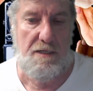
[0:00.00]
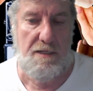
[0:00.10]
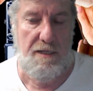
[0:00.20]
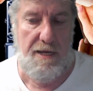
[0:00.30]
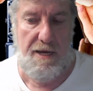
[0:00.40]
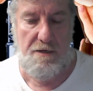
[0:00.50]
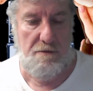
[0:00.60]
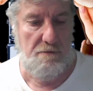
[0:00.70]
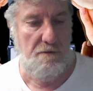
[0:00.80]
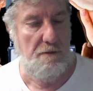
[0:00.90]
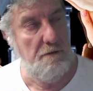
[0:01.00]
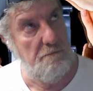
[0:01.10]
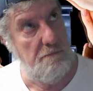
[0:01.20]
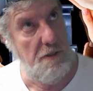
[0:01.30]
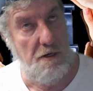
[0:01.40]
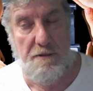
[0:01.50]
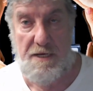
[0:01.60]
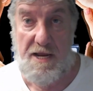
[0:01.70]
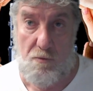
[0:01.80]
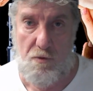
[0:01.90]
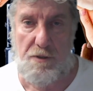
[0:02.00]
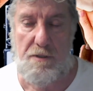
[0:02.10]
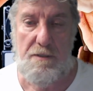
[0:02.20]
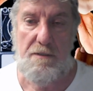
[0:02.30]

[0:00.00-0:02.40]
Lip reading: cloud, or the network.